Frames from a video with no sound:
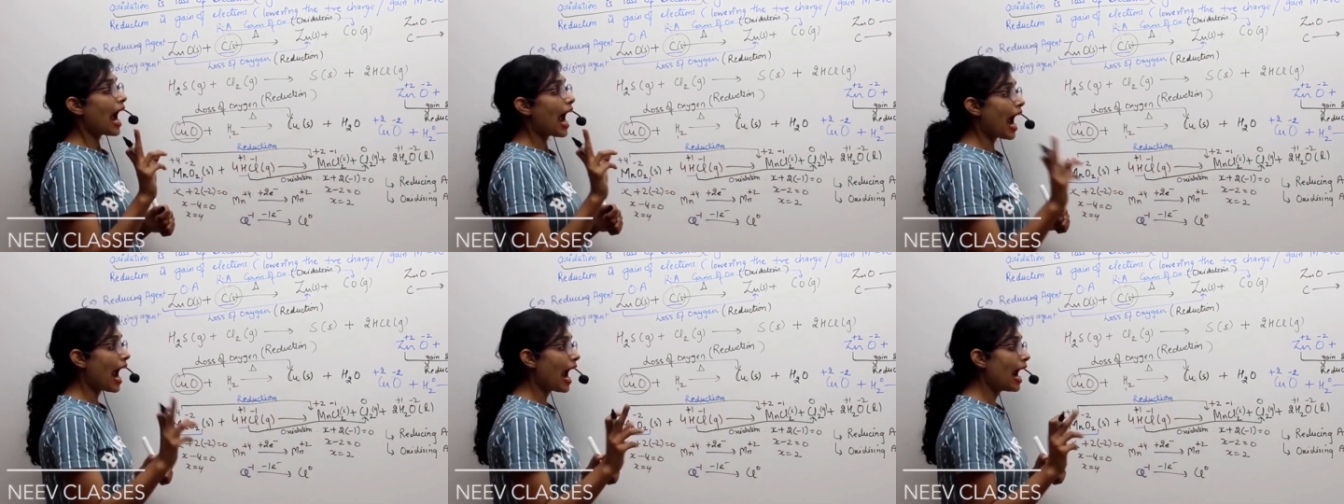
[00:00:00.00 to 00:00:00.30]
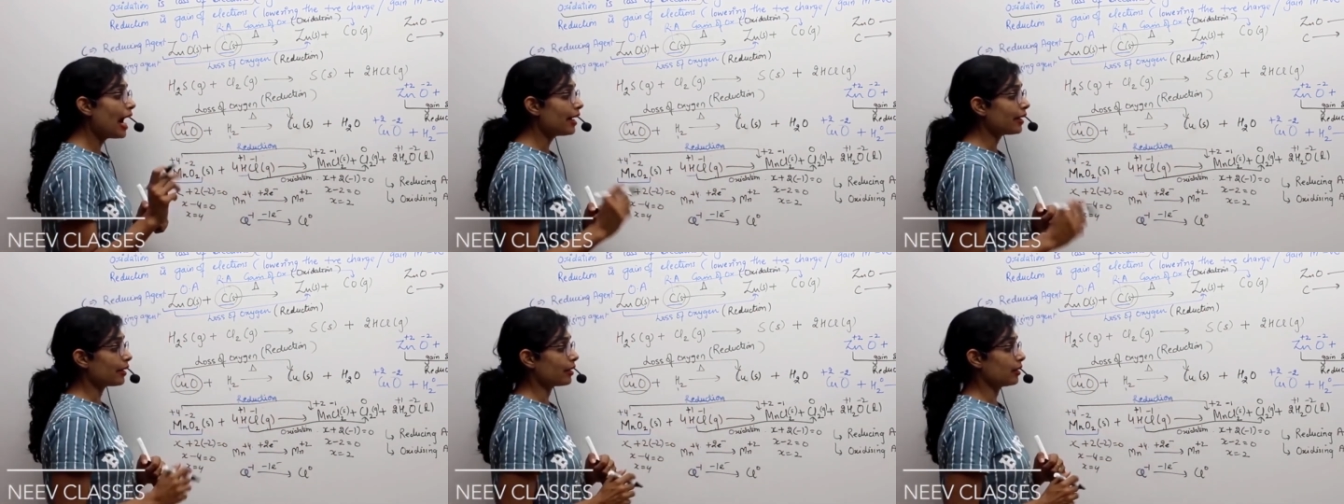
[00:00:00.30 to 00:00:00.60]

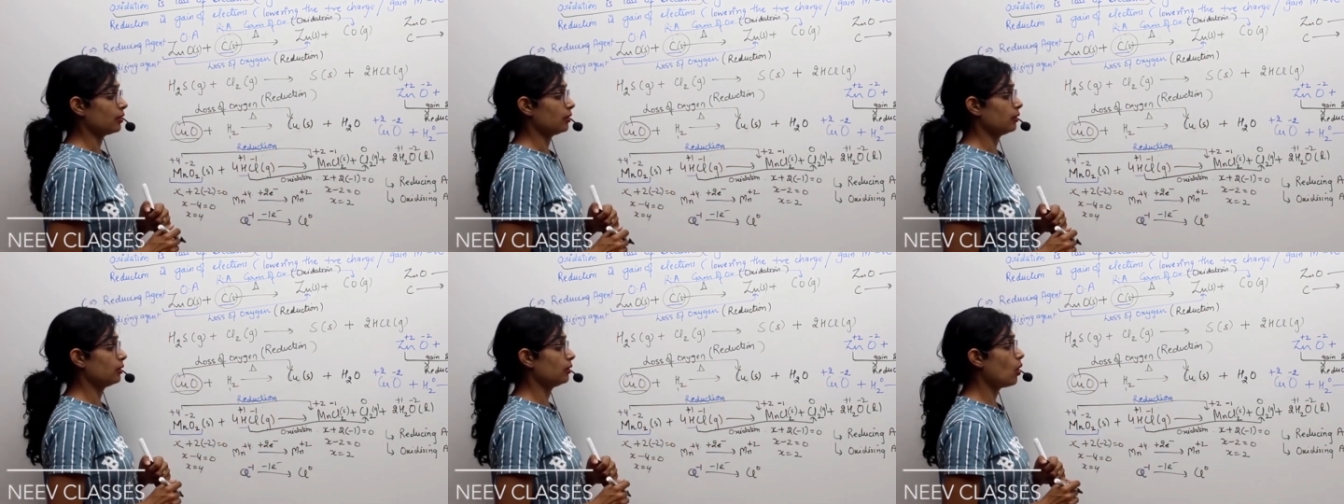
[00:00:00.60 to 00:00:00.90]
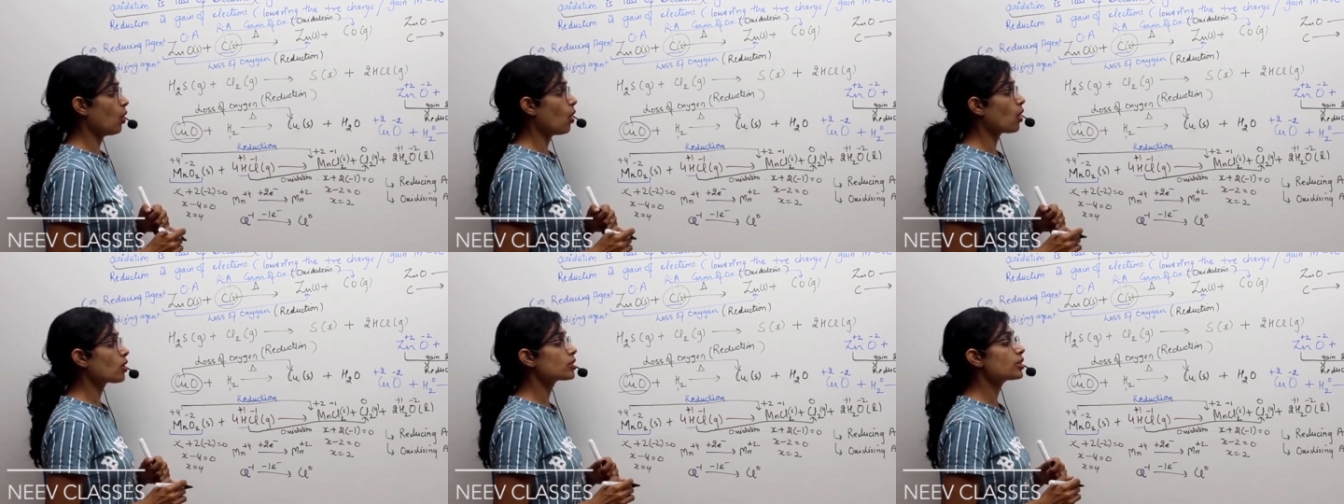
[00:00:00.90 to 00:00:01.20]
and
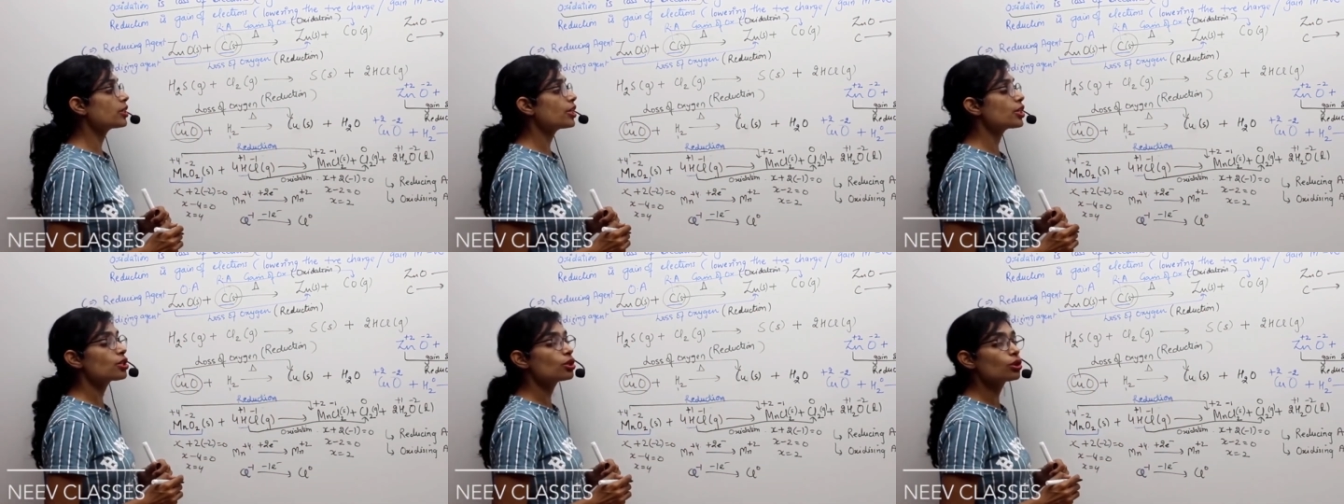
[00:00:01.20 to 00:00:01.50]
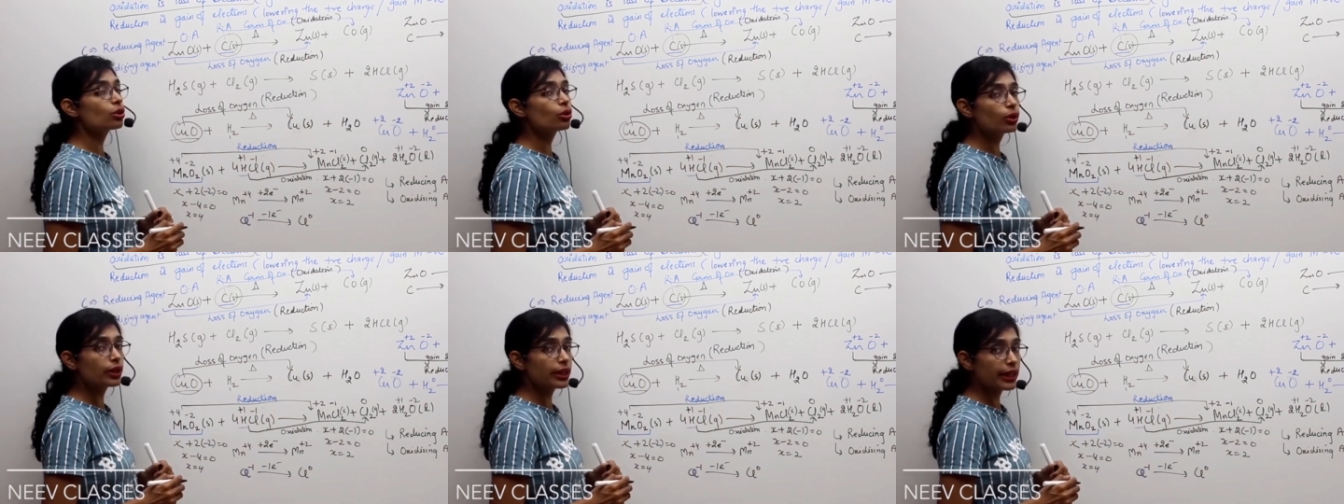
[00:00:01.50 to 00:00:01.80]

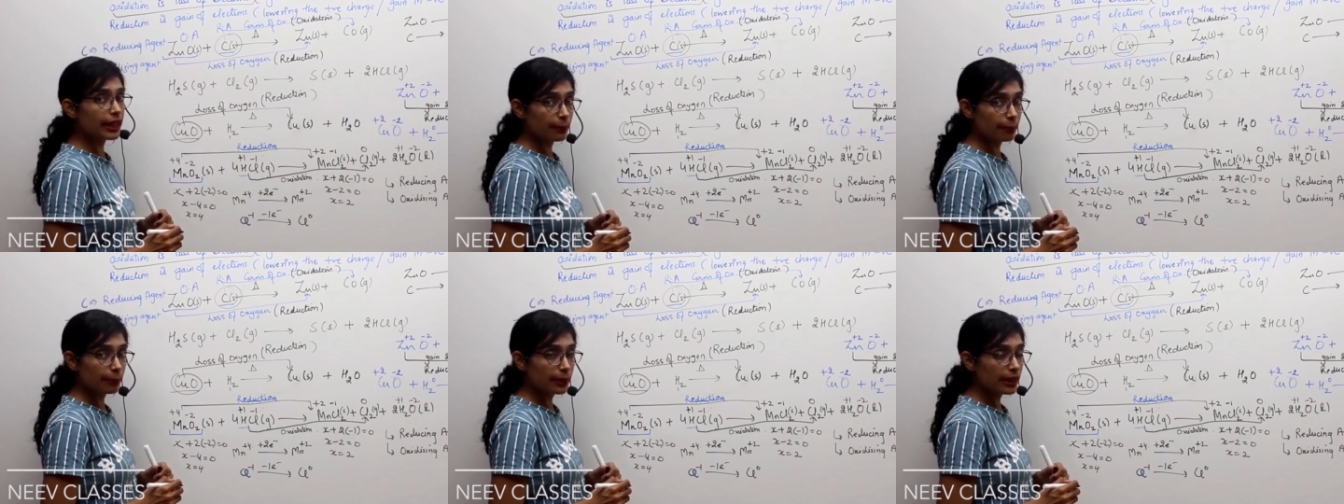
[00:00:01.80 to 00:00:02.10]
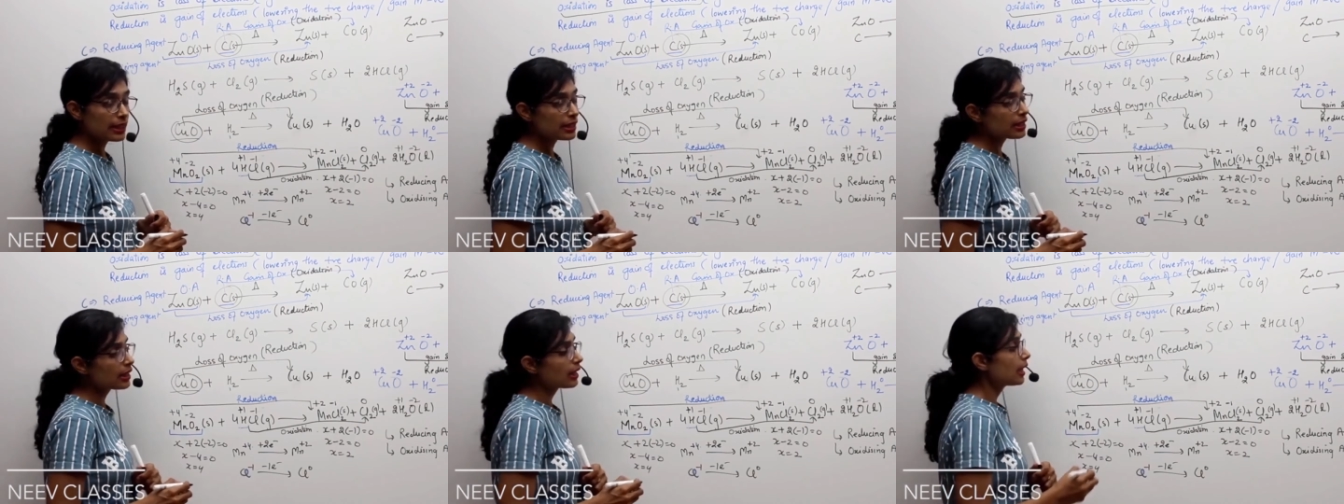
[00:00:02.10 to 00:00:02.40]
oxidation could take
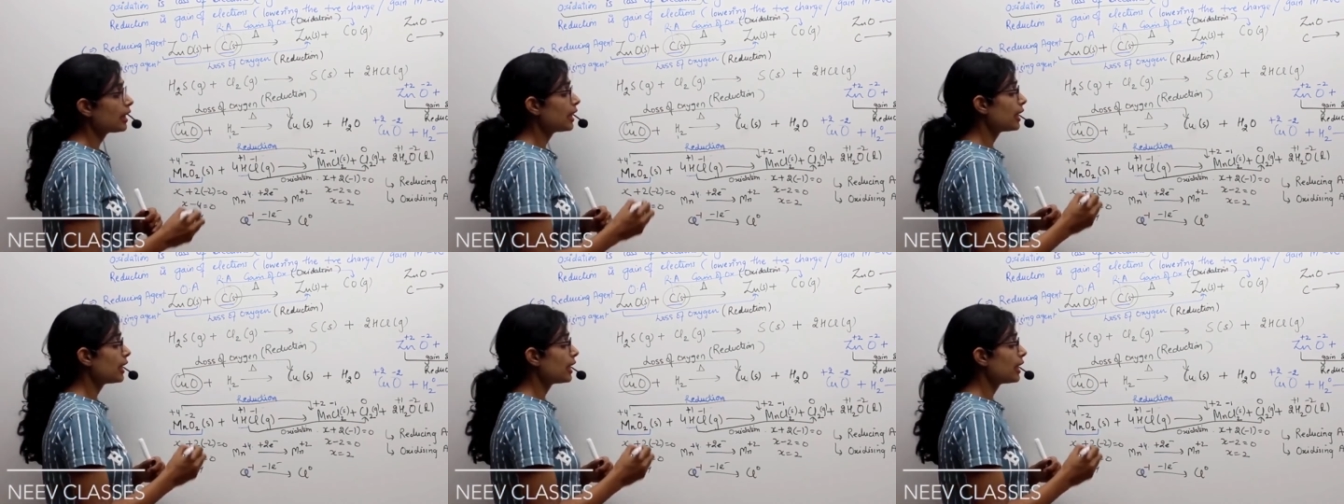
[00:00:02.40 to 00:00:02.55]
place.